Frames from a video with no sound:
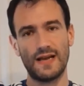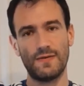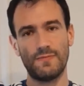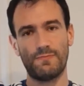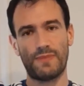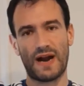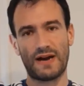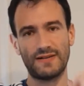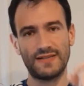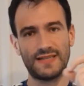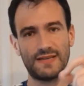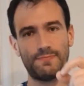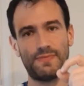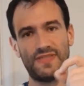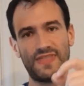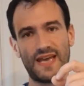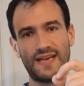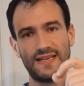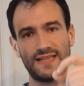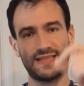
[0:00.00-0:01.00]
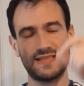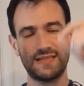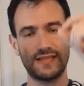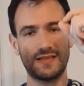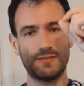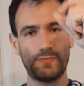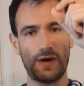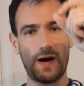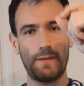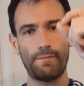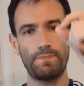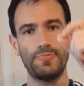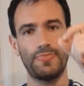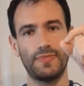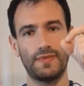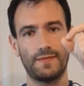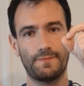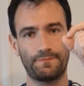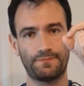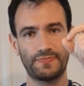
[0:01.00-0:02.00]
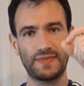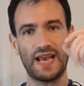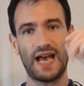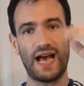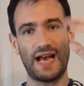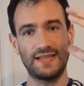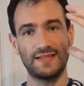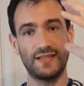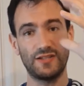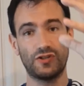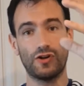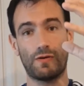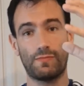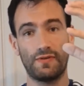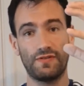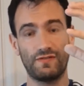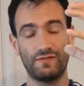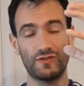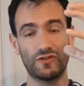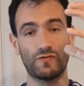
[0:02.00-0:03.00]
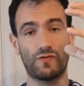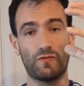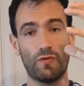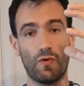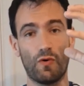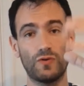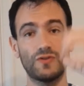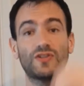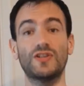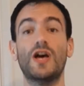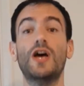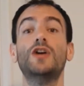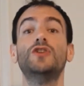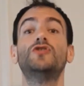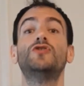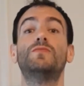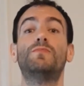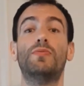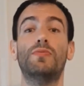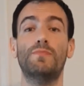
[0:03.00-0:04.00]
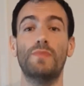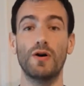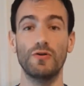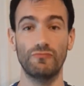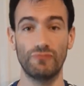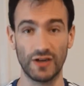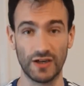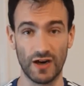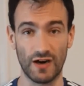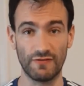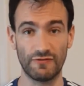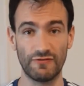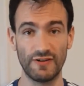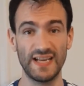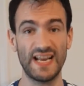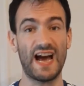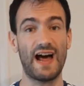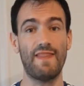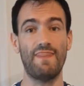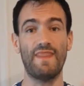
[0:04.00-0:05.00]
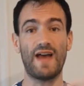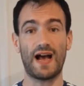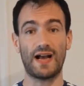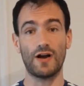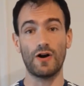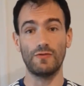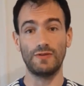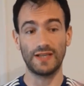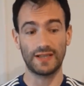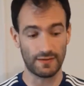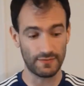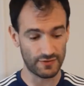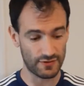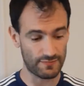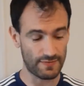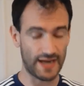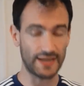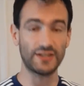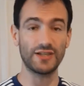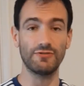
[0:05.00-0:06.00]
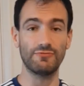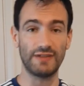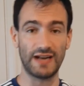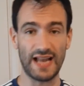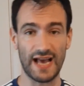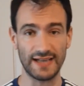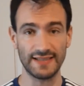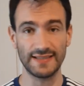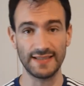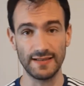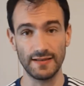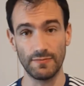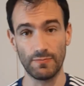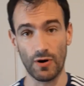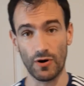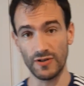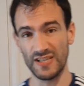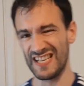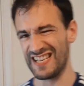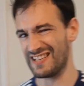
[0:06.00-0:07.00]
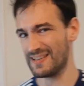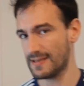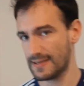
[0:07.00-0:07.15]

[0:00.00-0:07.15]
parasympathetic system up as a dominant force to promote recovery, and that only comes from actually relaxing the body.